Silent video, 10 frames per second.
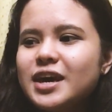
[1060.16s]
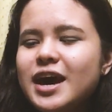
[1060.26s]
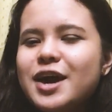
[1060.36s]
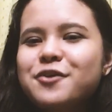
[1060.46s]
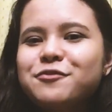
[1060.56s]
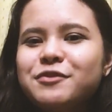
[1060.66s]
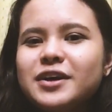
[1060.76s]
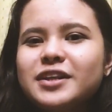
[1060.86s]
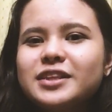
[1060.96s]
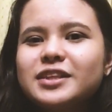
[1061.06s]
I
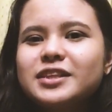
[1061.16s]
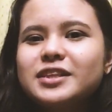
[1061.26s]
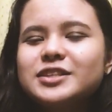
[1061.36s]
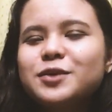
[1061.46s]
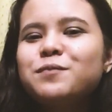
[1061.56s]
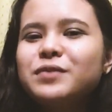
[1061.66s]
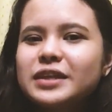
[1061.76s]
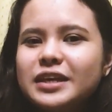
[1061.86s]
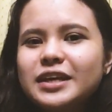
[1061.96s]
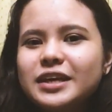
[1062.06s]
felt
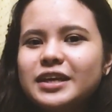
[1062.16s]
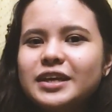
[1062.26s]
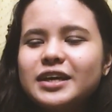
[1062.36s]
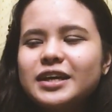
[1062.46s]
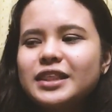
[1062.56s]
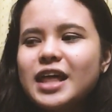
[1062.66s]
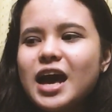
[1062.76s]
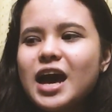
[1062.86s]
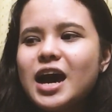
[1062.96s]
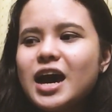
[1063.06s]
something
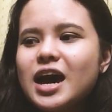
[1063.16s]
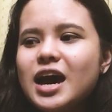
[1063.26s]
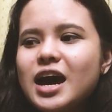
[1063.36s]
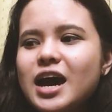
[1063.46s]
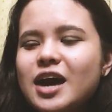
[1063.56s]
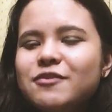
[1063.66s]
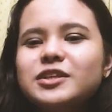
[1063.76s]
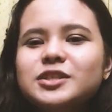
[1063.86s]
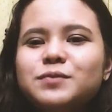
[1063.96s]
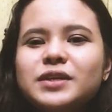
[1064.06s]
na I felt
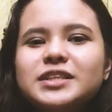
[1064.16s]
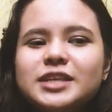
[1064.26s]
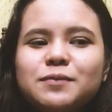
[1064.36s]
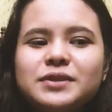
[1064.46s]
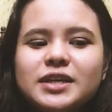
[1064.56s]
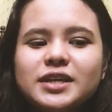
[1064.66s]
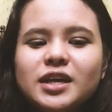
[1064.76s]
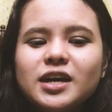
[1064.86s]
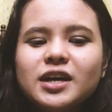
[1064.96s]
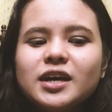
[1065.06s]
something inside me saying na,
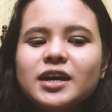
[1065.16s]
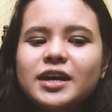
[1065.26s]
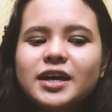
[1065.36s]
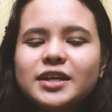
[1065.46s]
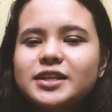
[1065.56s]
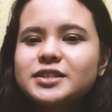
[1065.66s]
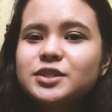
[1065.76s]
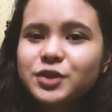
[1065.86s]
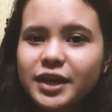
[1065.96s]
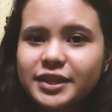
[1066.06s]
hey, this is the
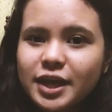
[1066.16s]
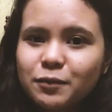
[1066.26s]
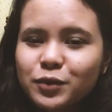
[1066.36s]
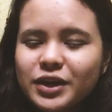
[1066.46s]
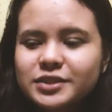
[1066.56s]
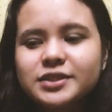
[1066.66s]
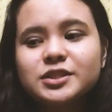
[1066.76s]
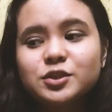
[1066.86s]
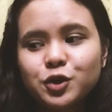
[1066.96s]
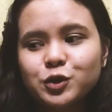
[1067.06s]
right time to actually
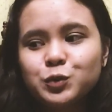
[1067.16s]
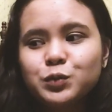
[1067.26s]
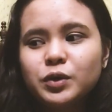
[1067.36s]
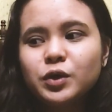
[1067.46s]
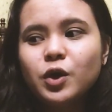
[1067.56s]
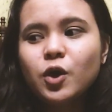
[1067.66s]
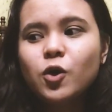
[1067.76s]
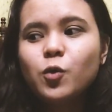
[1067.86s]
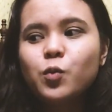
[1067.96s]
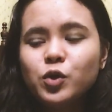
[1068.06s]
start doing
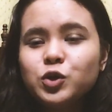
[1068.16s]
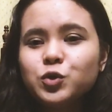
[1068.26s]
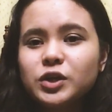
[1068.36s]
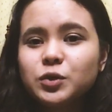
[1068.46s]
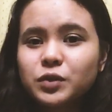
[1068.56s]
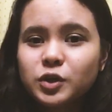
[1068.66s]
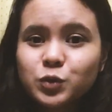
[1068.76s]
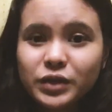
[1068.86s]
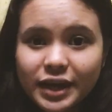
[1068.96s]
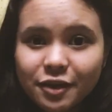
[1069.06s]
what you really want to do
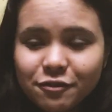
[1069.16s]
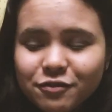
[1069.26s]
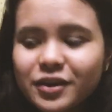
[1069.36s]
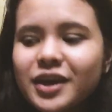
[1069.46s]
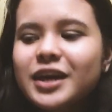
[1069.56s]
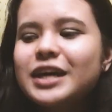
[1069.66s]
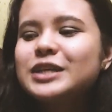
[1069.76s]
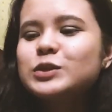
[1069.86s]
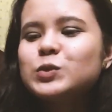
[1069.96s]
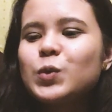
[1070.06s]
in life. So,